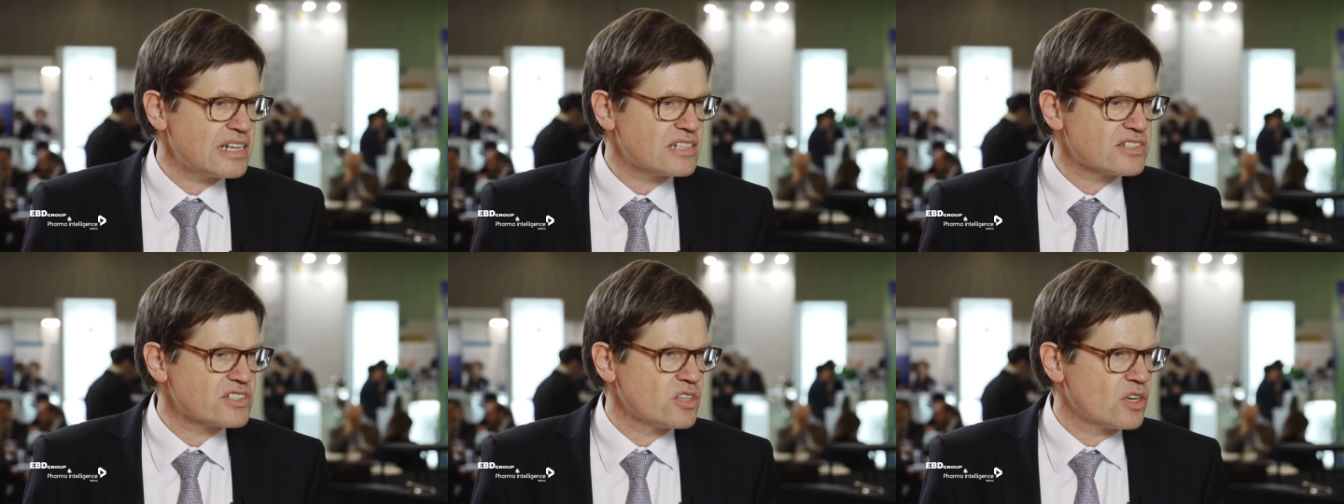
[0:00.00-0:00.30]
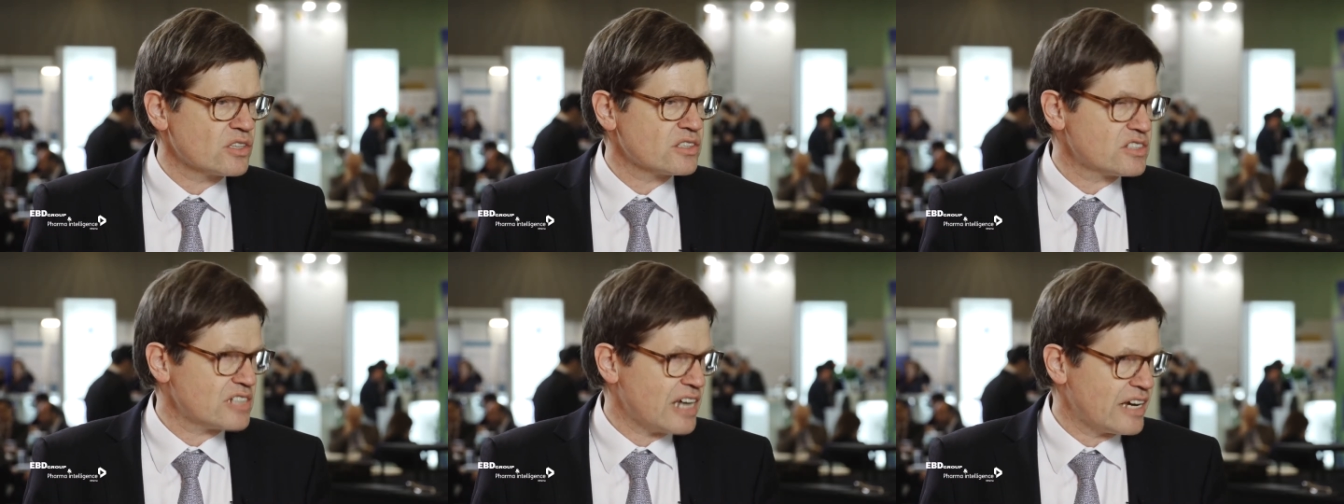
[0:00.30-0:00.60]
It's
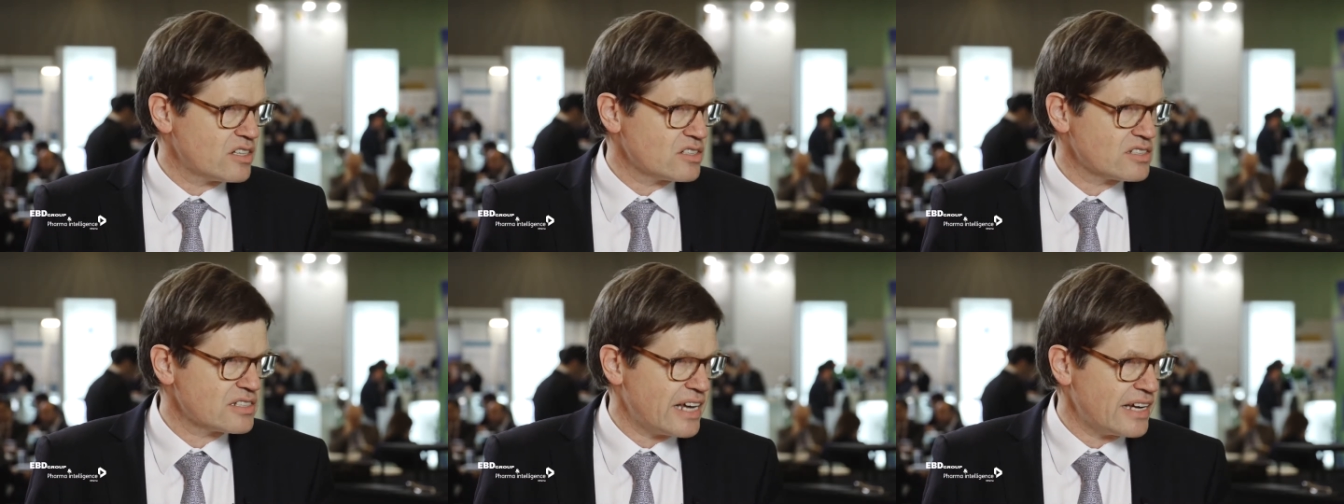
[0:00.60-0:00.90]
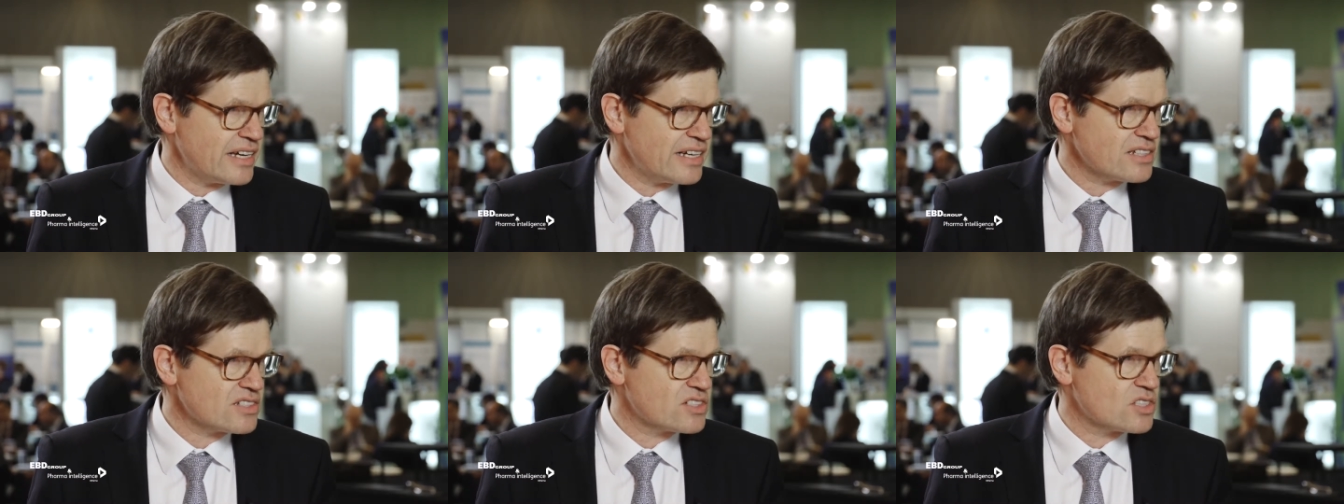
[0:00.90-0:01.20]
not
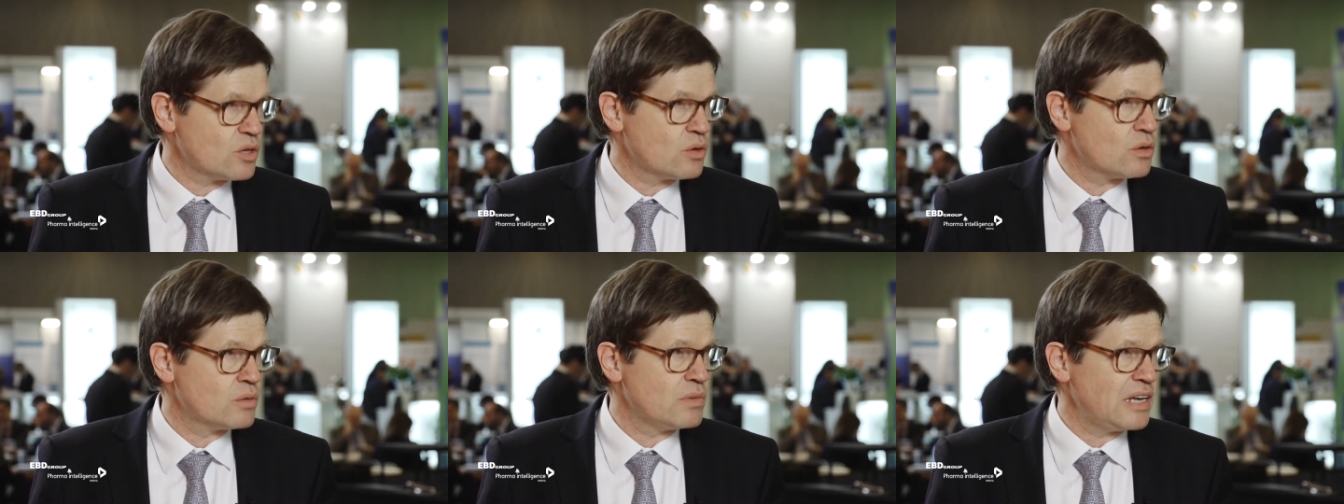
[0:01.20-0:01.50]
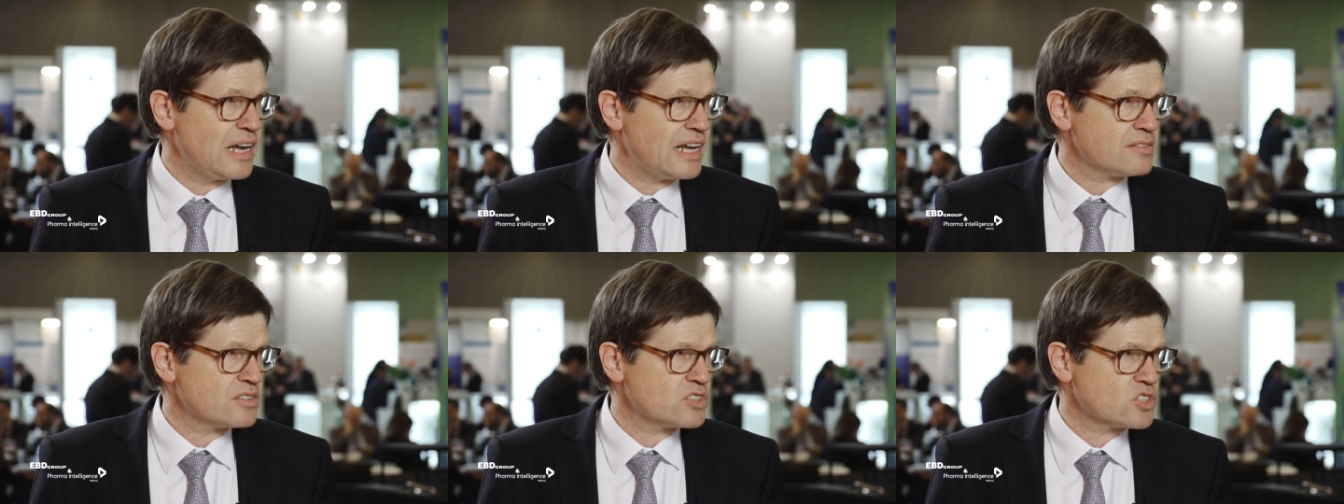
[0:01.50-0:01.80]
cytostatic, so
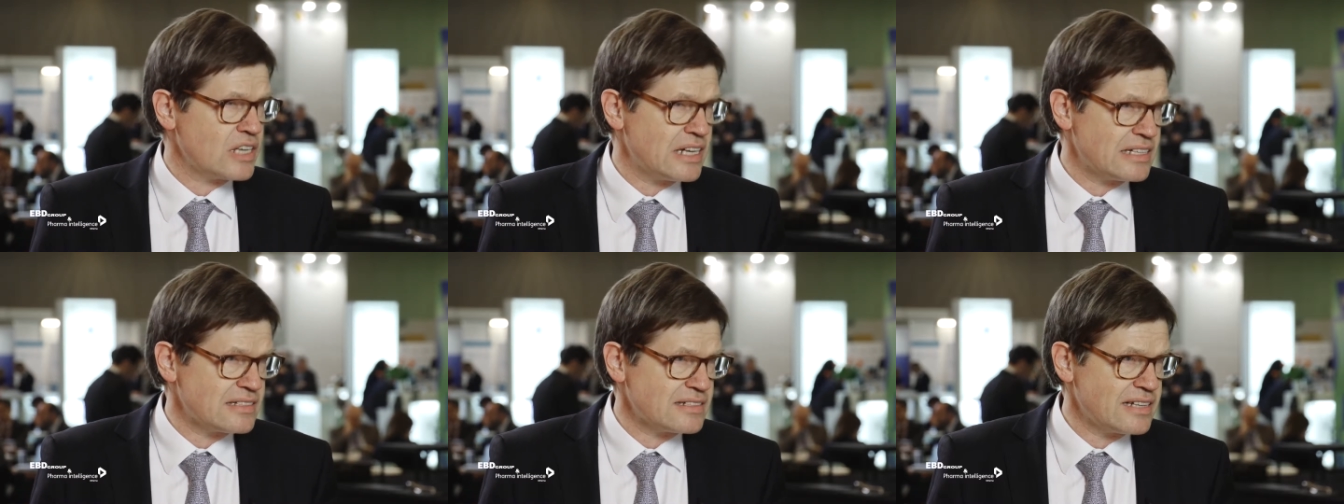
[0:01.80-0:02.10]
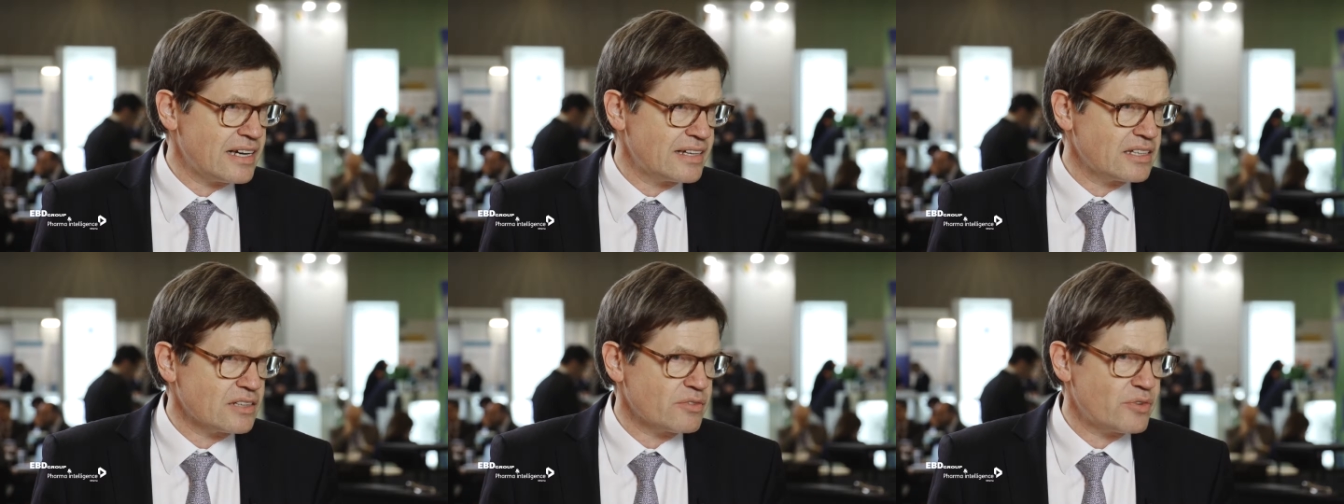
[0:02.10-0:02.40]
much less
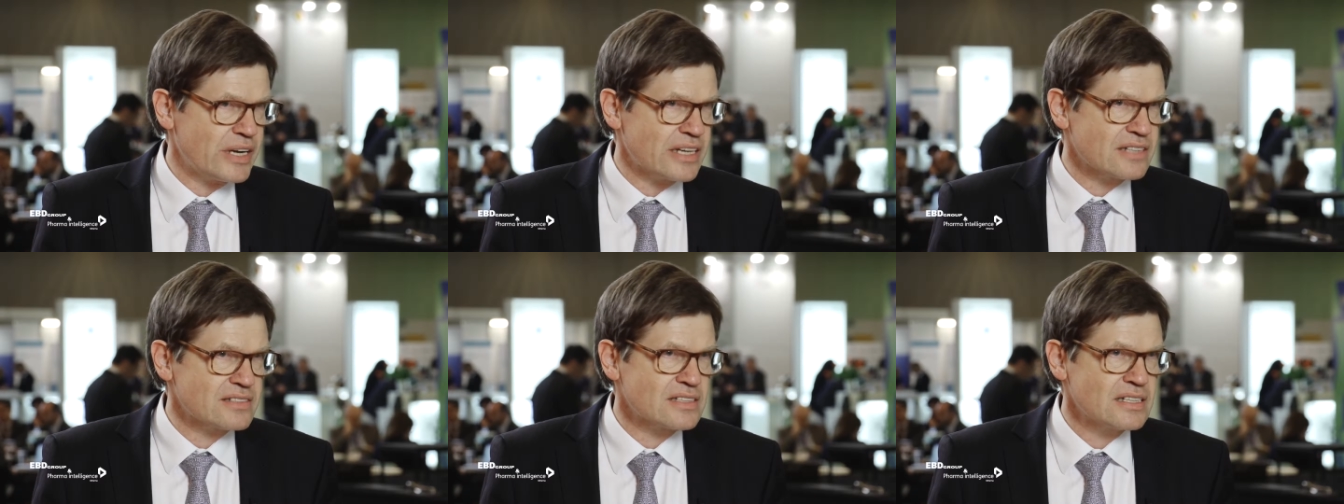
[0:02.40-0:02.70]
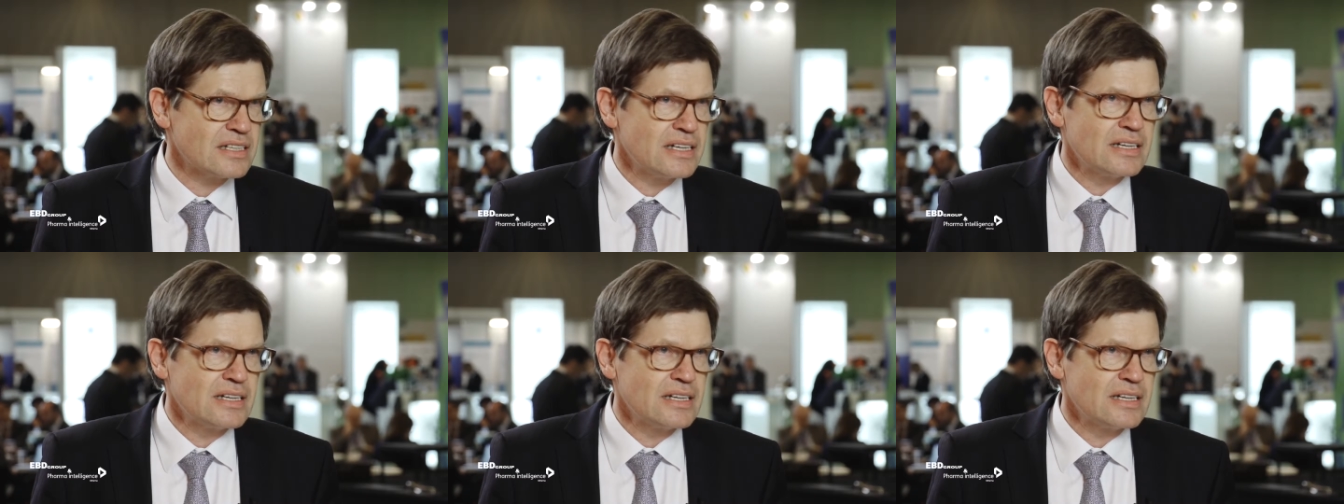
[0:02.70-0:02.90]
side effects.